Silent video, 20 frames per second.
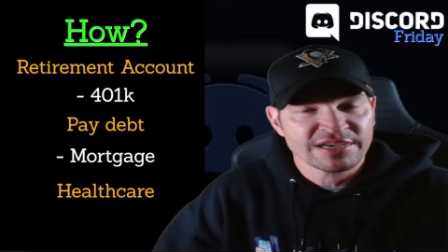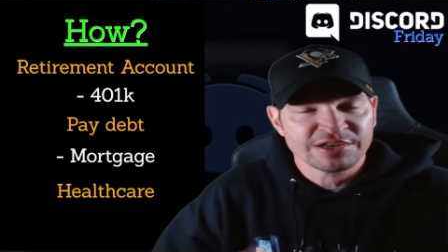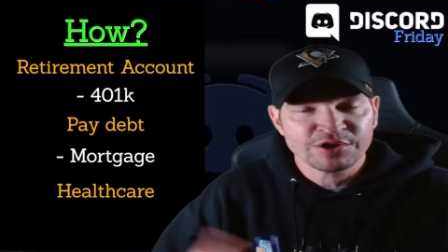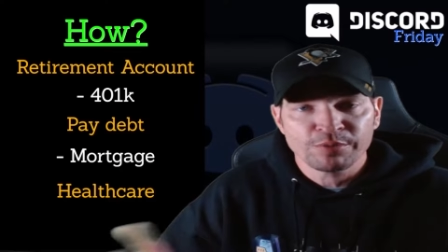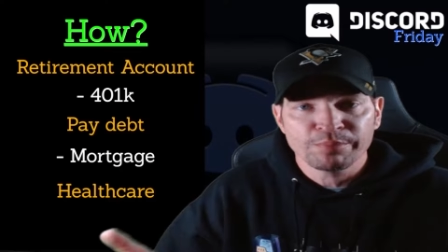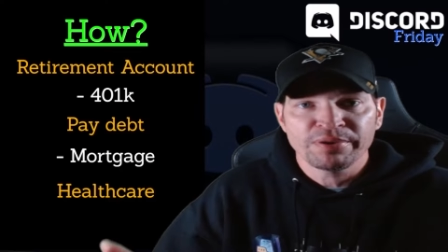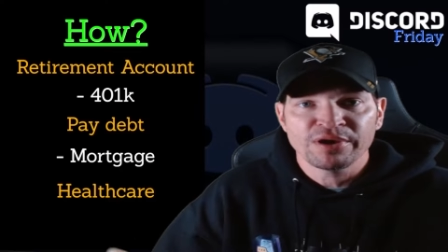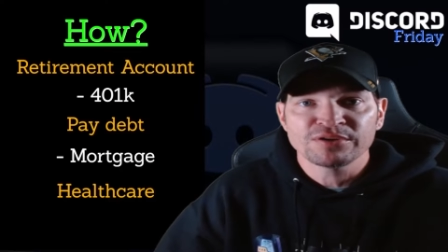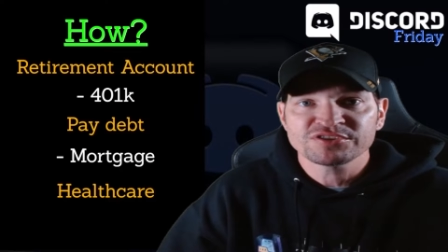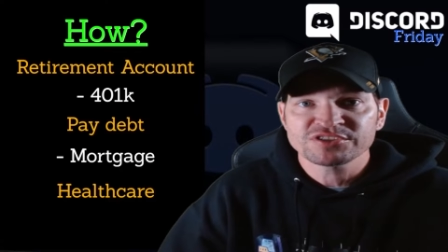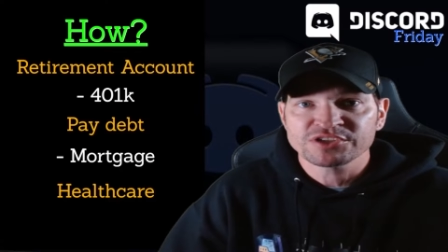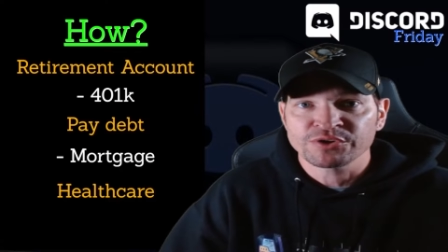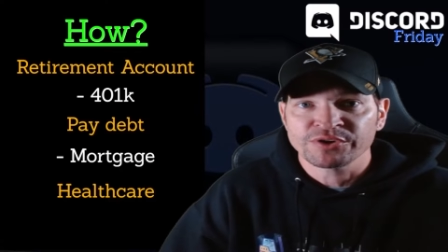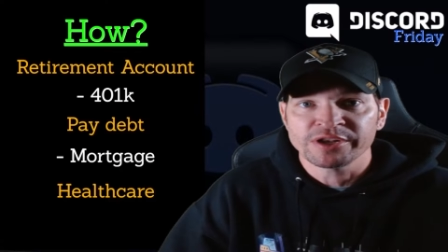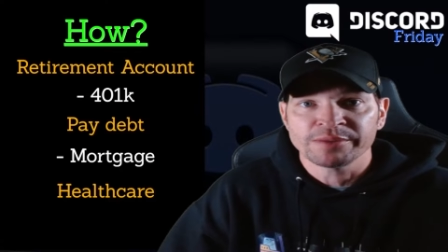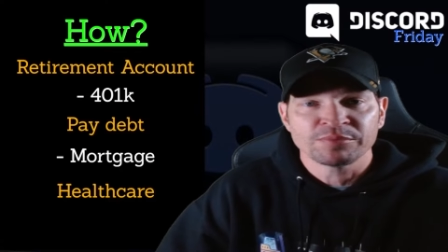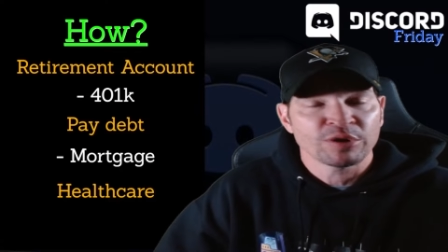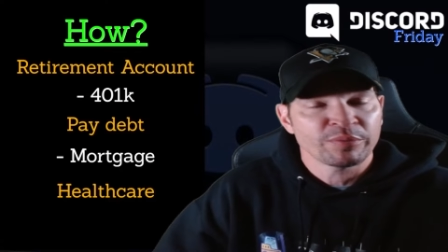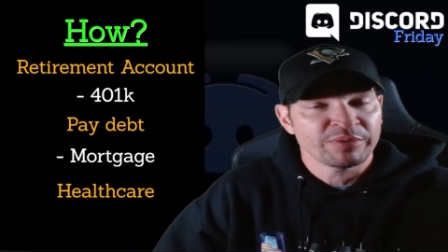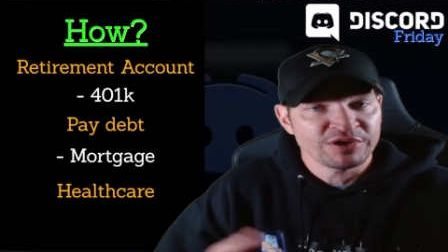I don't post there
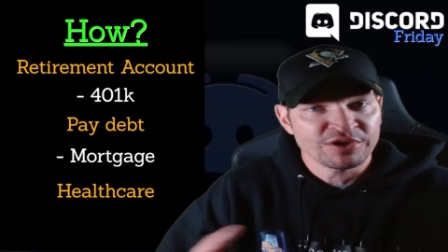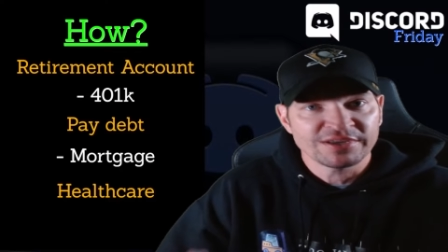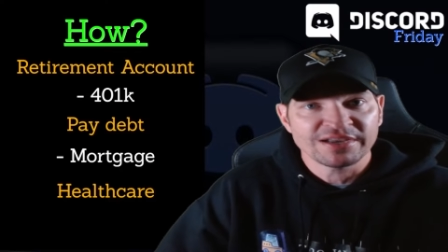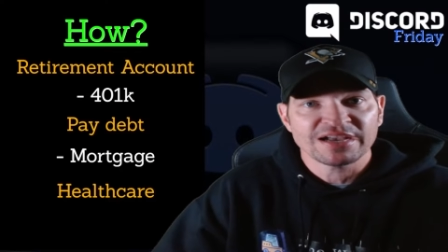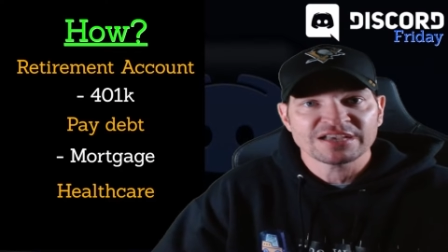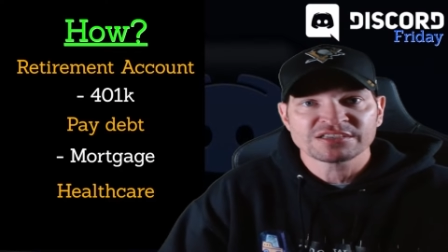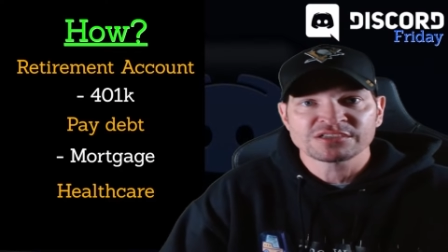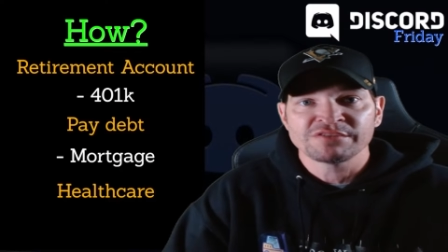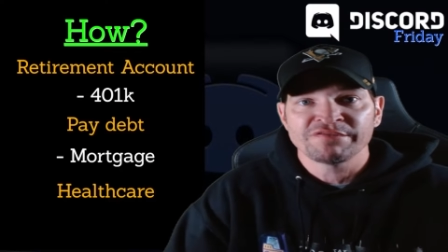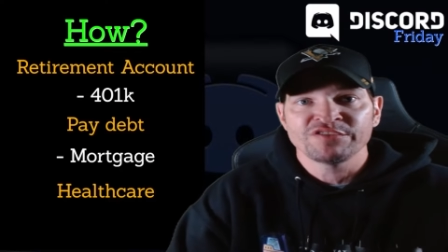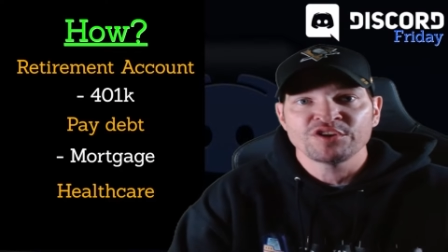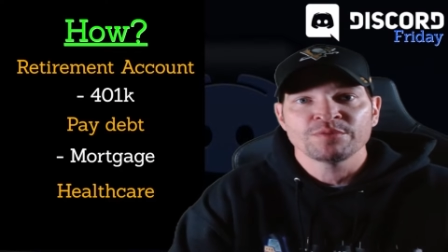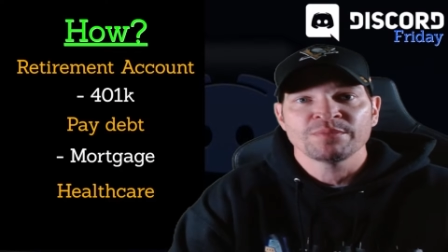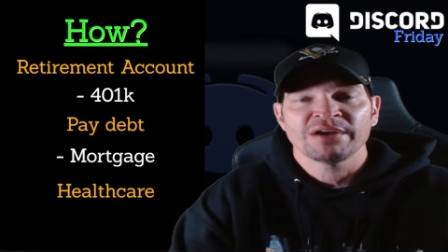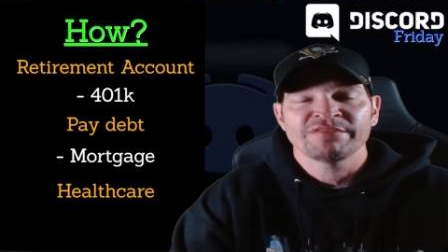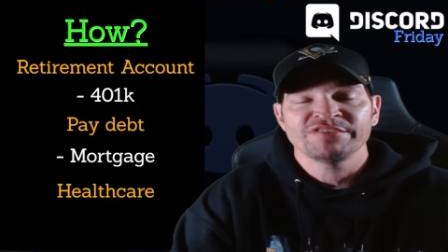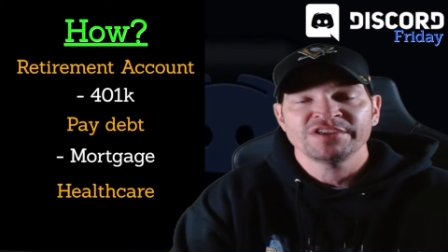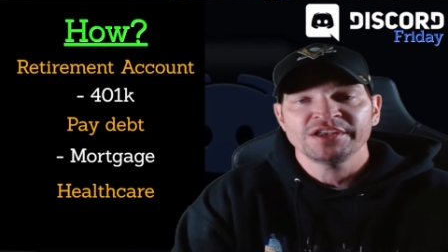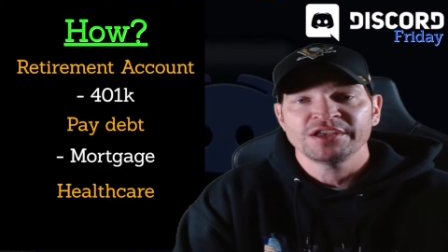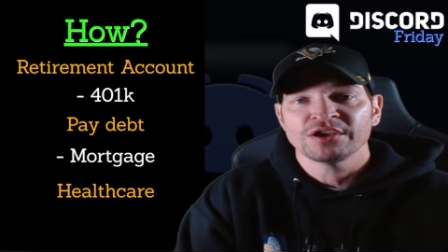anymore, but you guys can view
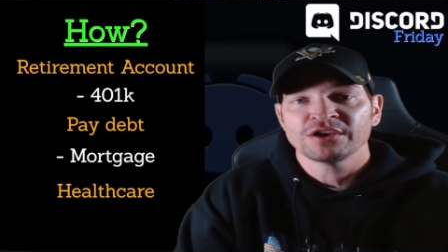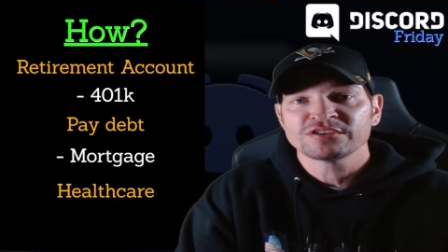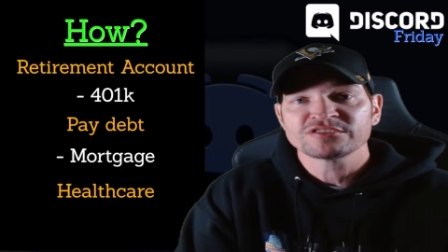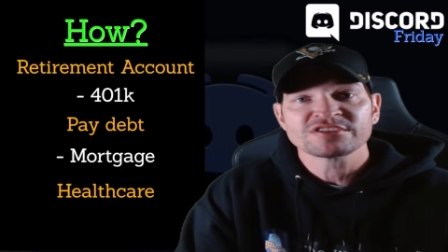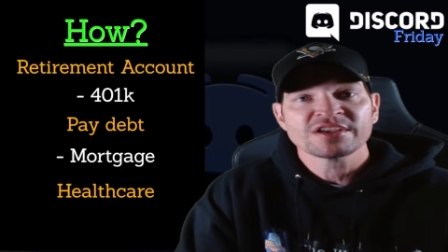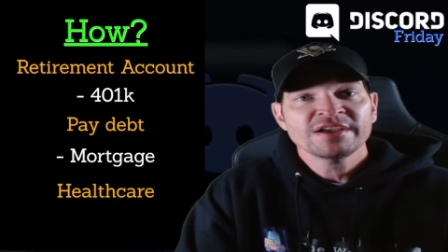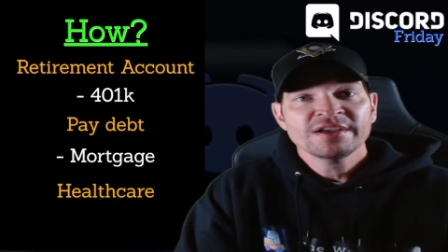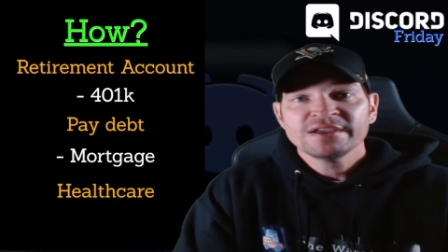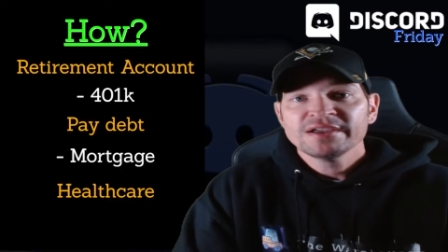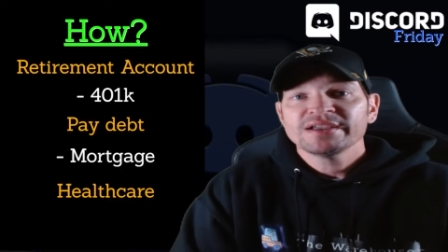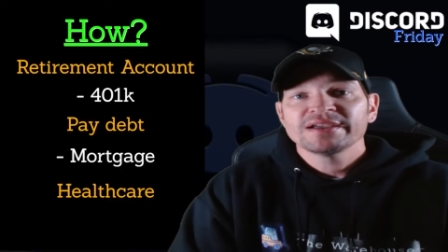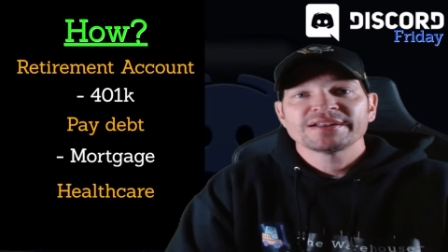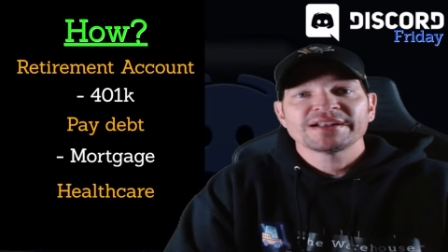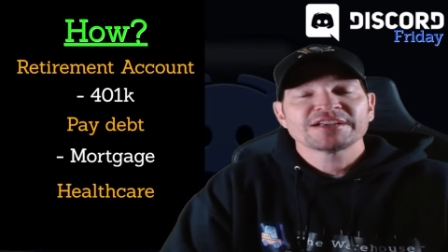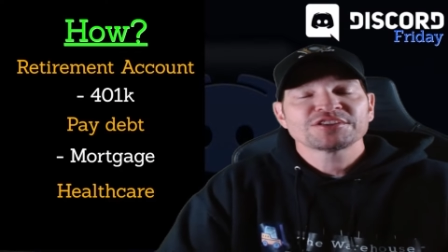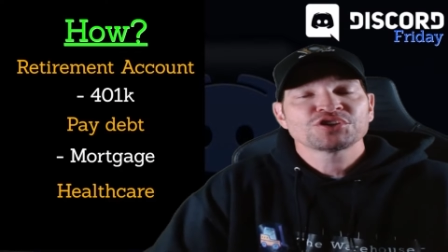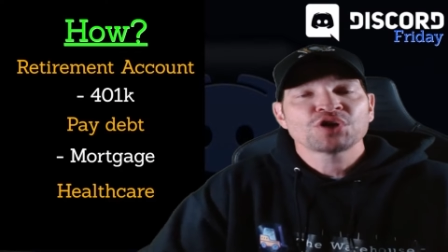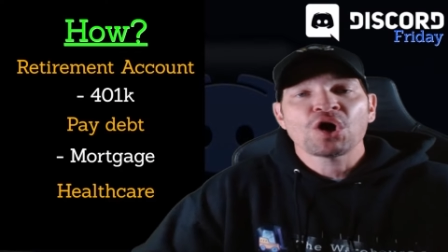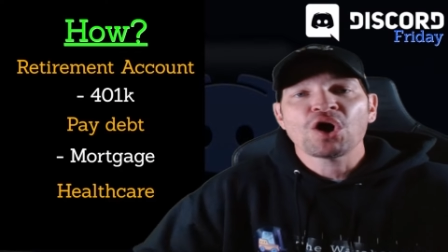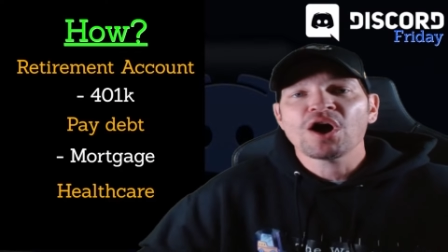my videos and
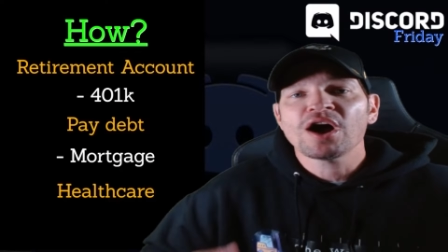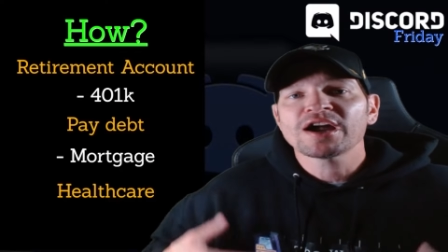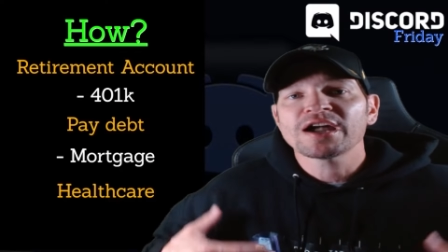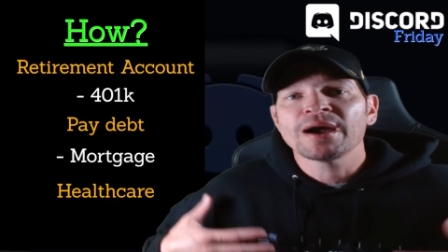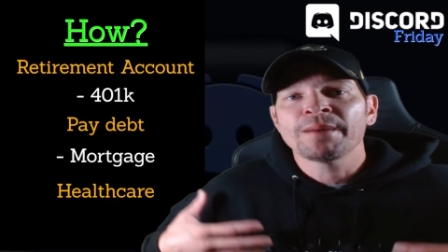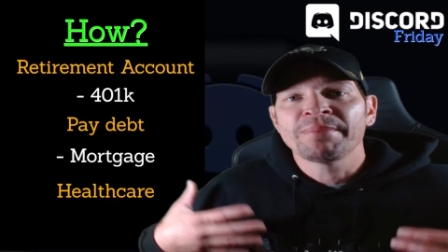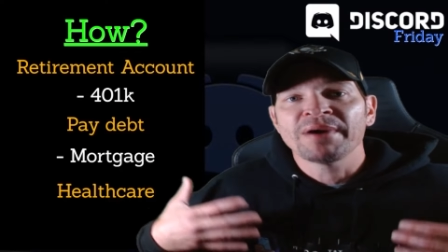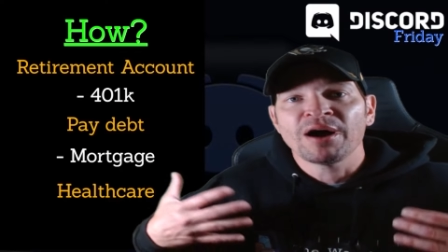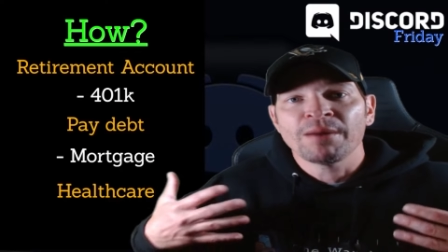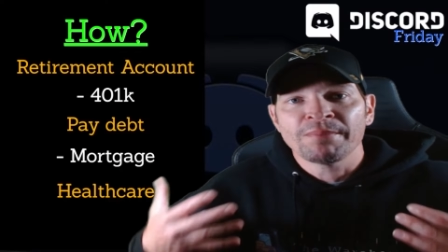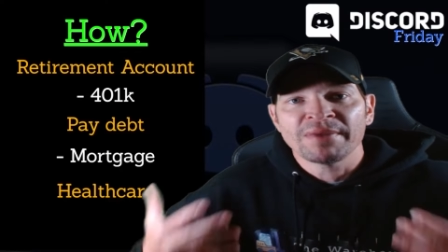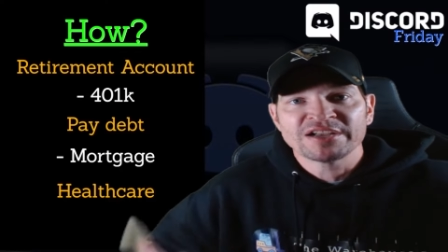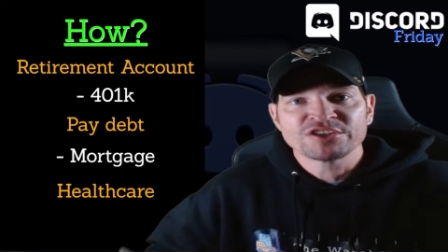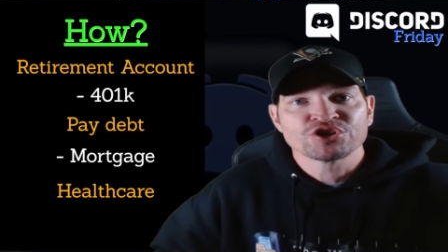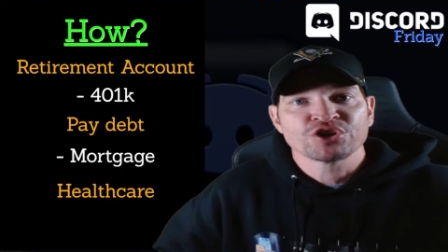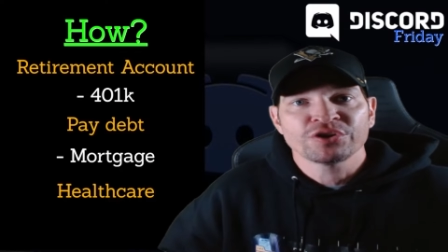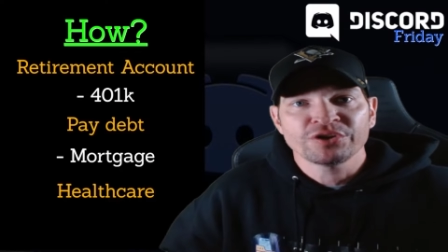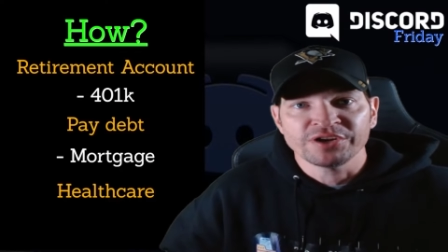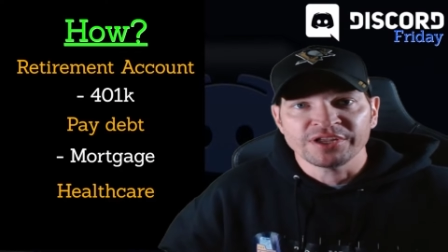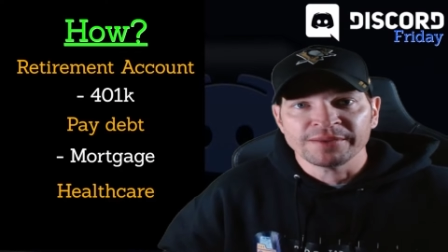I talk about my
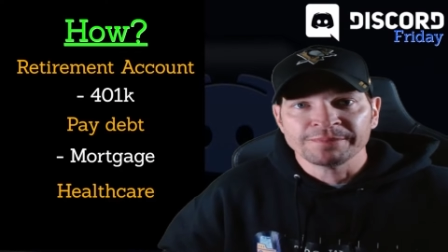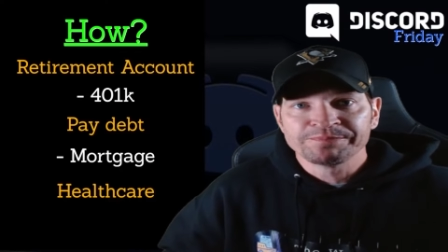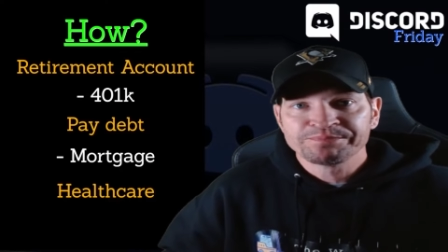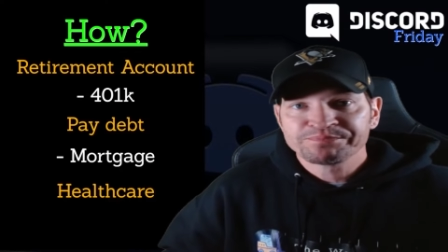journey.